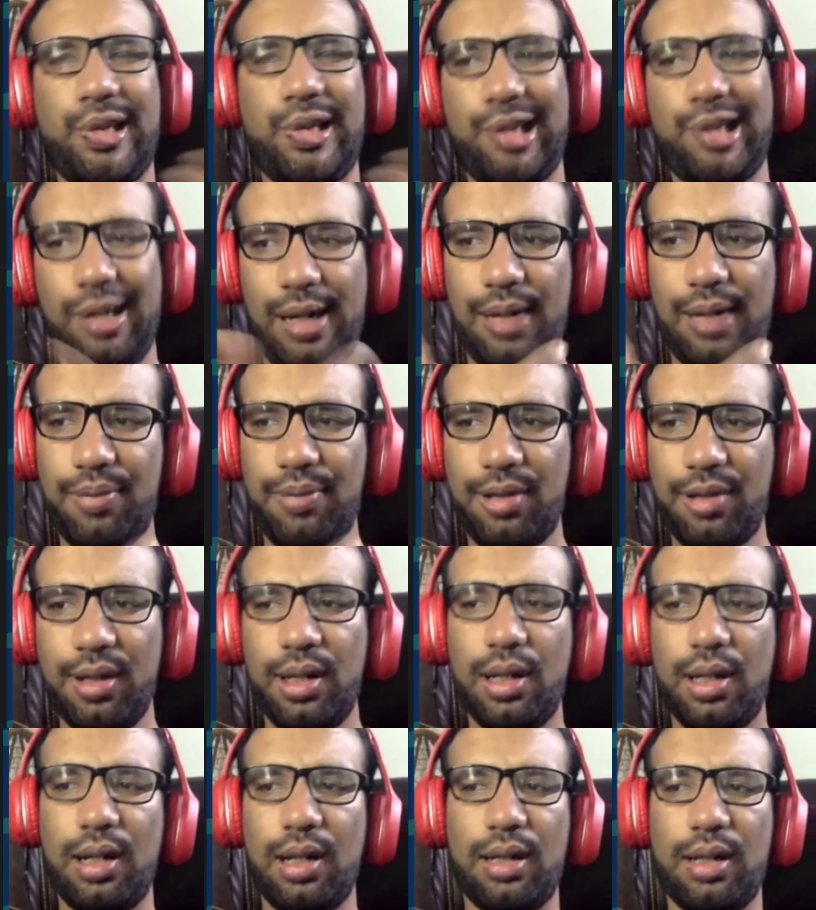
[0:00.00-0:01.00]
shapes
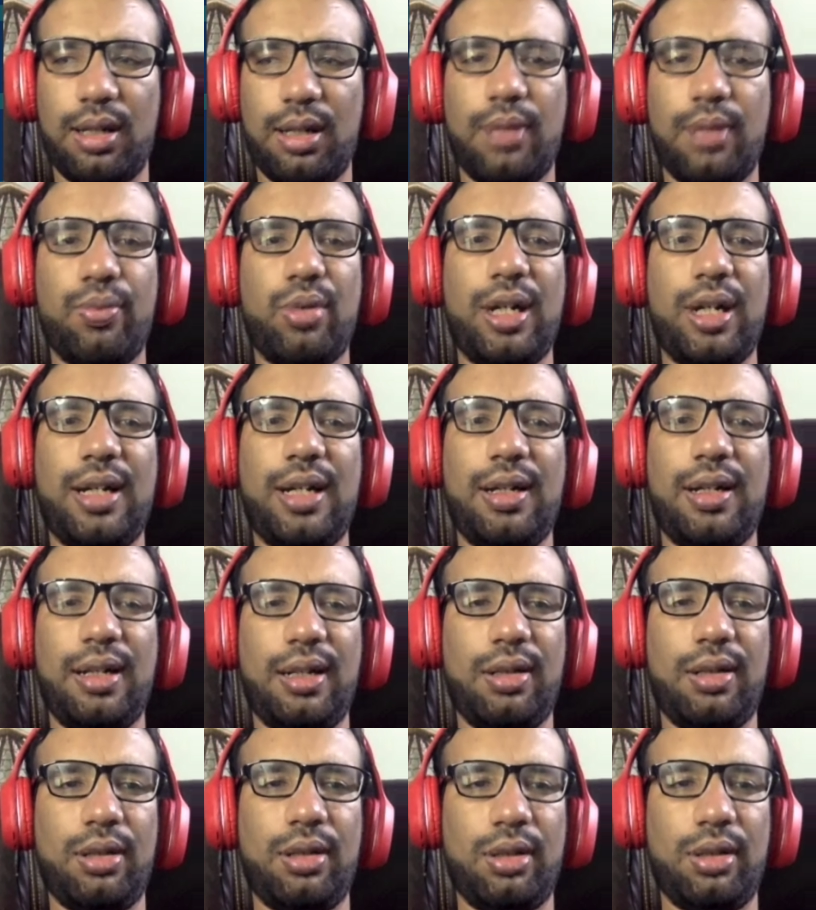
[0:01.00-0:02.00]
at some point,
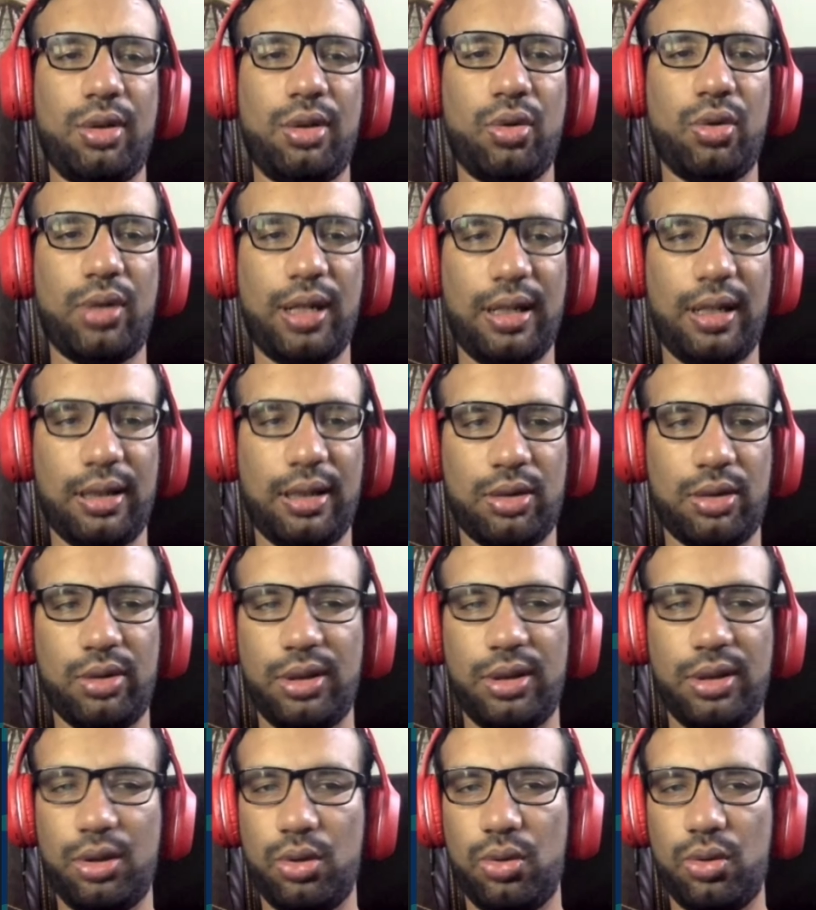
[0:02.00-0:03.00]
then you can
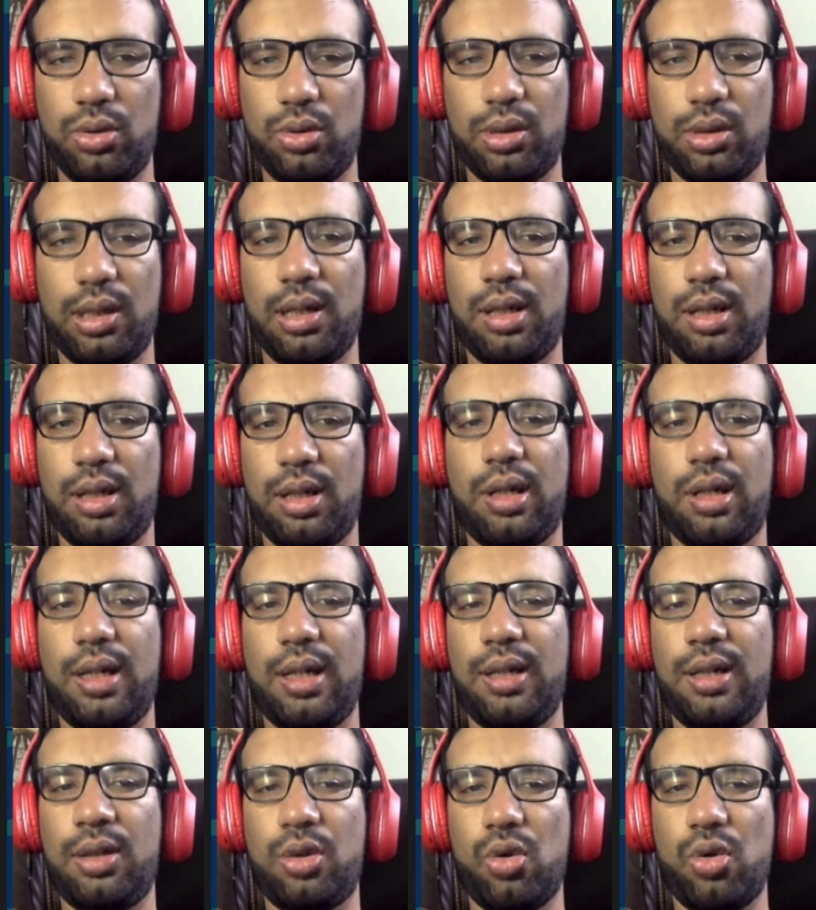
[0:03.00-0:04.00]
actually use draw
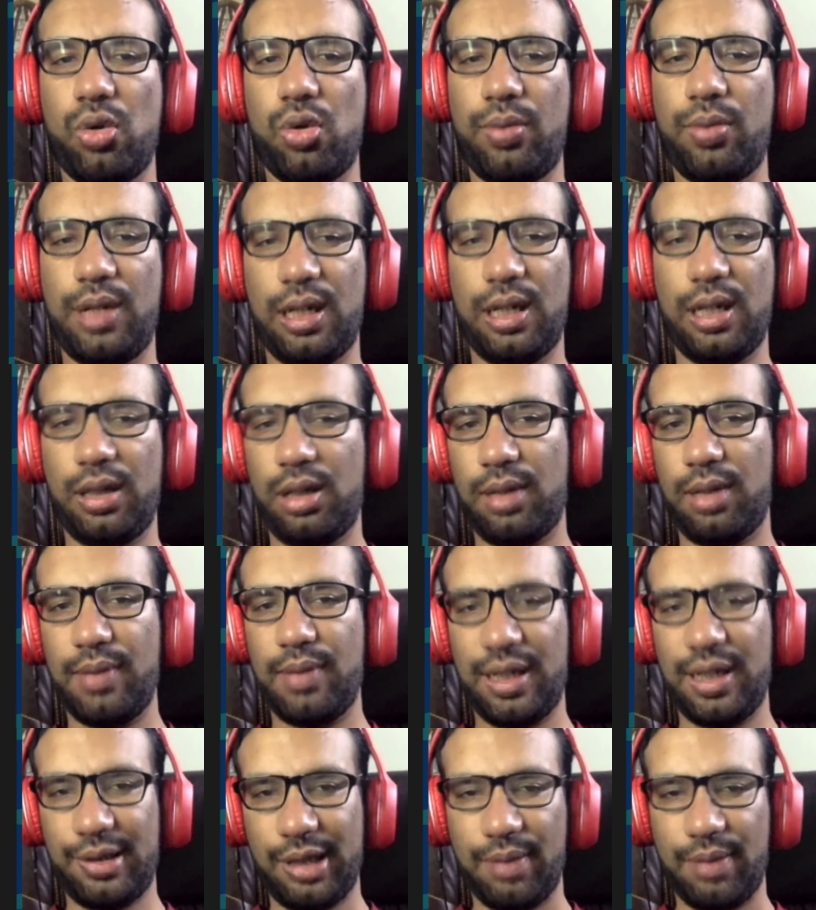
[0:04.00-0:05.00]
scope.draw
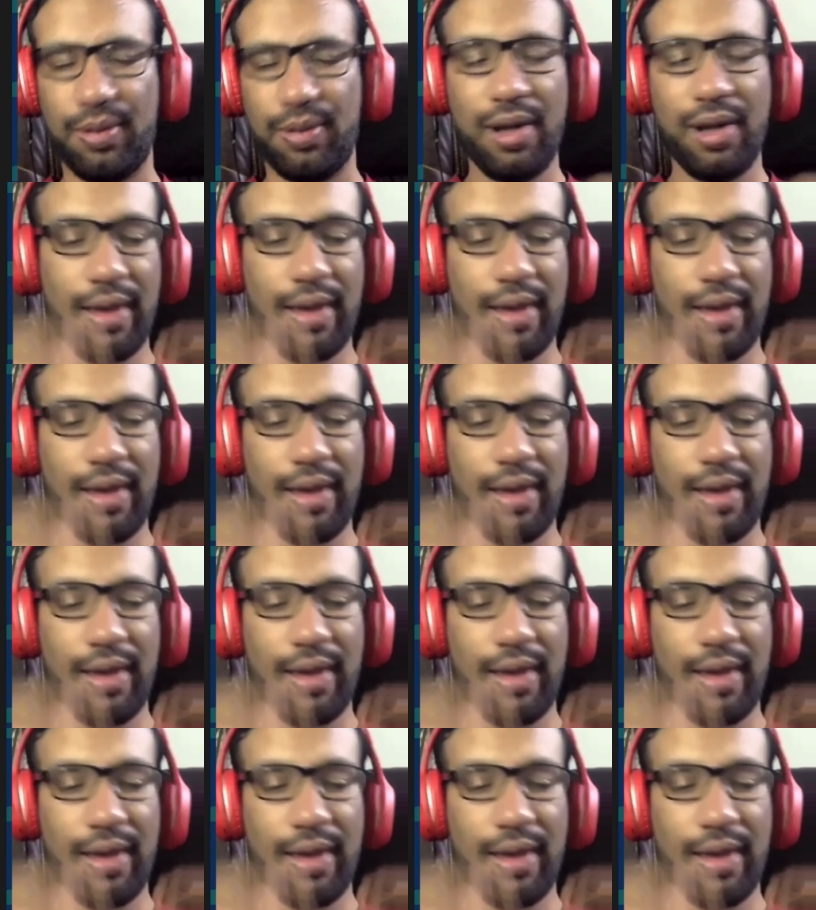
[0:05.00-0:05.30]
my shape.